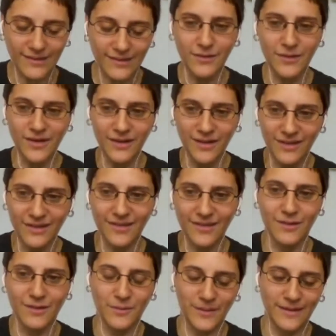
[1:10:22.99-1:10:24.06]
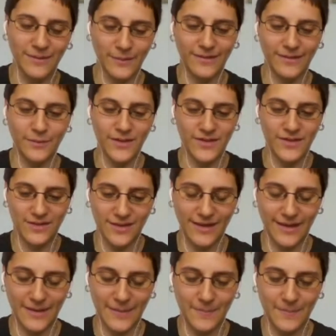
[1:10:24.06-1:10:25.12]
so our so we we switched
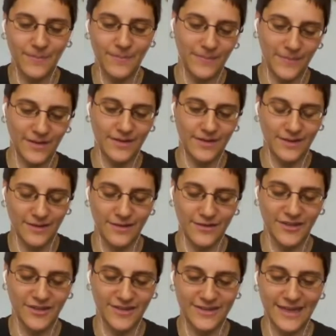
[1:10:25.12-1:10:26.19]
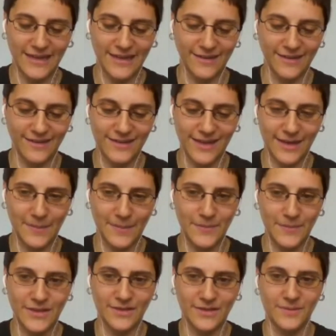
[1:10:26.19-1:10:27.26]
um, our, our dog tails
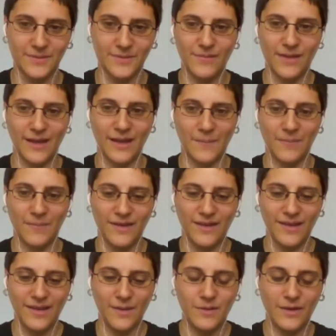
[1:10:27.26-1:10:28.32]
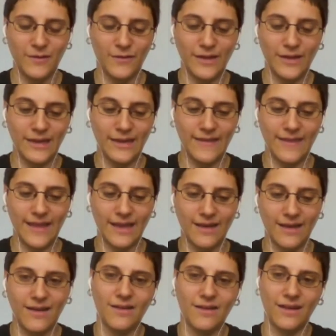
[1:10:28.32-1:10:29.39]
um, to um, being vegan, and
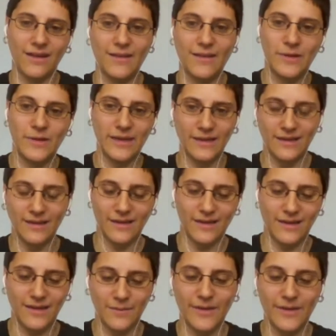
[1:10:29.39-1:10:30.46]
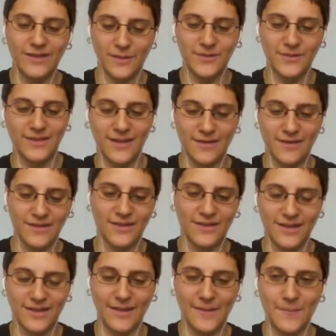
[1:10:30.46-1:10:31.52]
then and then we uh, we adopted another
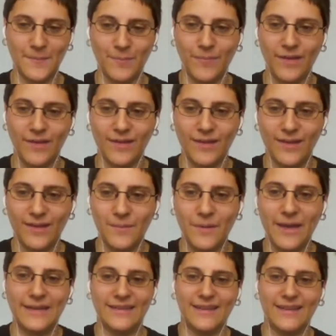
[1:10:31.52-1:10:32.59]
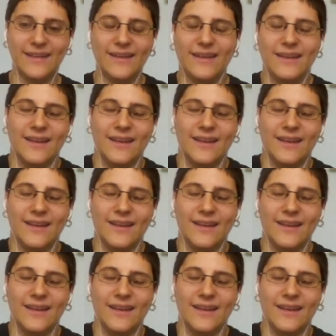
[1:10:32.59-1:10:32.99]
dog, um, Panda.